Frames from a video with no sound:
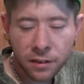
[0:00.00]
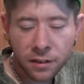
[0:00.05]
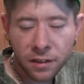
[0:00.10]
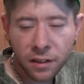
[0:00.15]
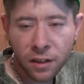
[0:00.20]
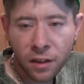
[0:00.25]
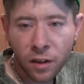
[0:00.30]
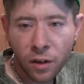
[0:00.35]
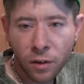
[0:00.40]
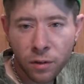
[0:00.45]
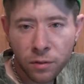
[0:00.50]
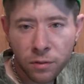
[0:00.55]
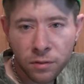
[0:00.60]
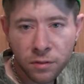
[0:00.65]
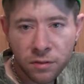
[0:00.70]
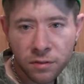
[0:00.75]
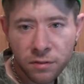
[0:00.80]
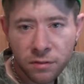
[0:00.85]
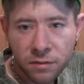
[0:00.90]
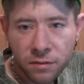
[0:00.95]

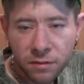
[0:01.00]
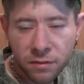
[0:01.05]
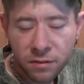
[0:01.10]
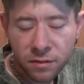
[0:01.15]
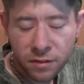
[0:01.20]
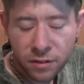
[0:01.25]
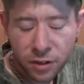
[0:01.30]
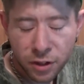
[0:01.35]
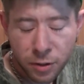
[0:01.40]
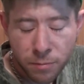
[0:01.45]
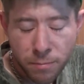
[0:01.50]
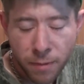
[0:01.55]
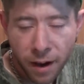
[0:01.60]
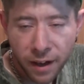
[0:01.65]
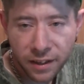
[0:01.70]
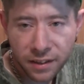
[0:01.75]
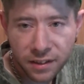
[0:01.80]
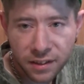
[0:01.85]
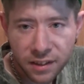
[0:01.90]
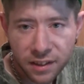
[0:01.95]
and you
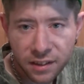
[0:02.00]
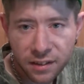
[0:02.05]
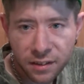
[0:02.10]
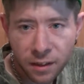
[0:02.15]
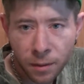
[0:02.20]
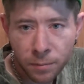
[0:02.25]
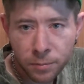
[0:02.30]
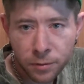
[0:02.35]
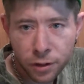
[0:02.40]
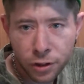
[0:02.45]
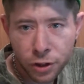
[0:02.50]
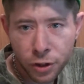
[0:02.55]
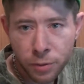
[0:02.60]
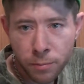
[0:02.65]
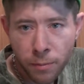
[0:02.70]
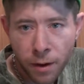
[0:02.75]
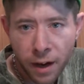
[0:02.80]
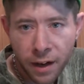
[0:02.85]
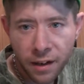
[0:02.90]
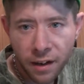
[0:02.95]
may see something, you
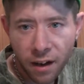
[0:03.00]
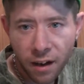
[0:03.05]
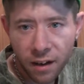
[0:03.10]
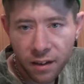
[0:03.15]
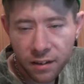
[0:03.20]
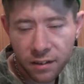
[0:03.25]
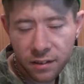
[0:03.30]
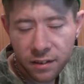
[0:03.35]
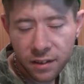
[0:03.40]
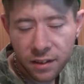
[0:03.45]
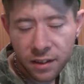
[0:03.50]
may not.